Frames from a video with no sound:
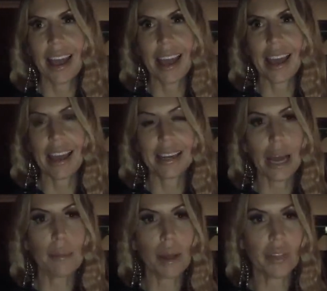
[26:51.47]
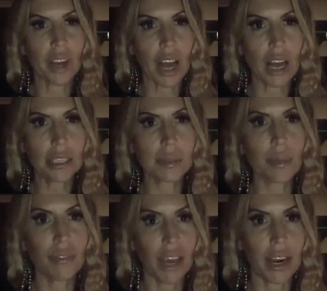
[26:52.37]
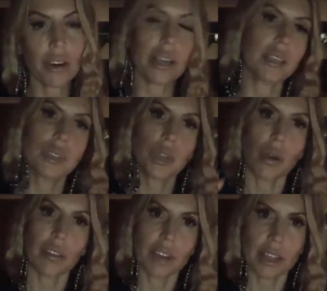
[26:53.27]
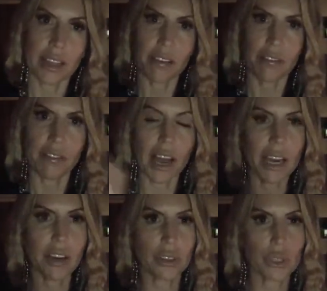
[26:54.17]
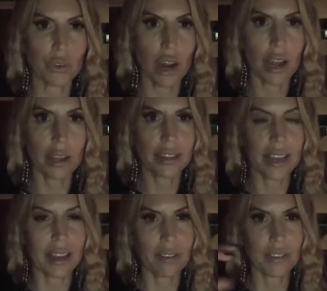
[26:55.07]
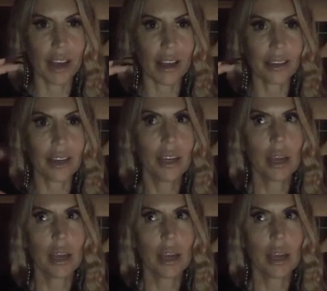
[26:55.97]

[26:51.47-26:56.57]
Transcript: And I'm on the cusp of Aries, so I've got that fire trine, that I've got,